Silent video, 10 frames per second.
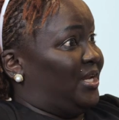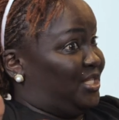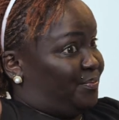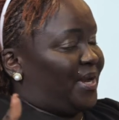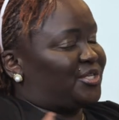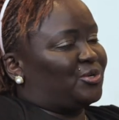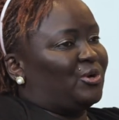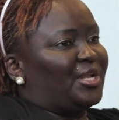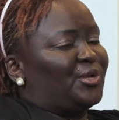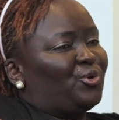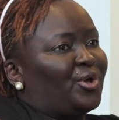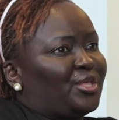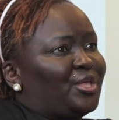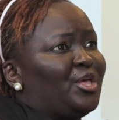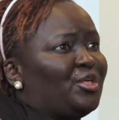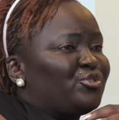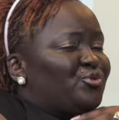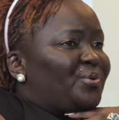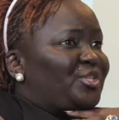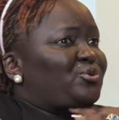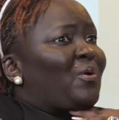It's practical and going through it.